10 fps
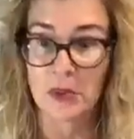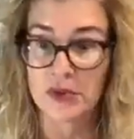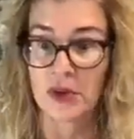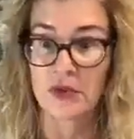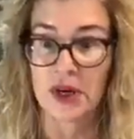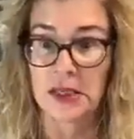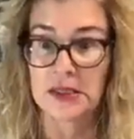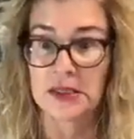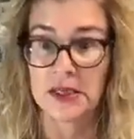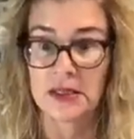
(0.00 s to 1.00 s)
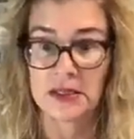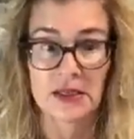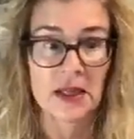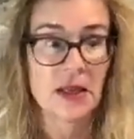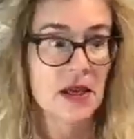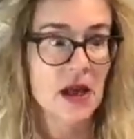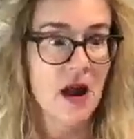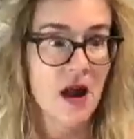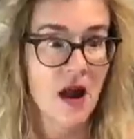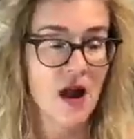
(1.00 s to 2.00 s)
So for instance,
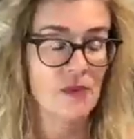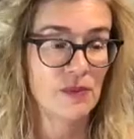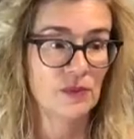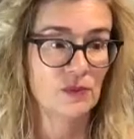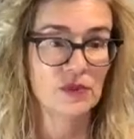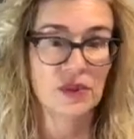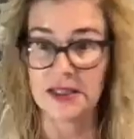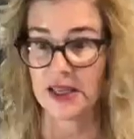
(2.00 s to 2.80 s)
let's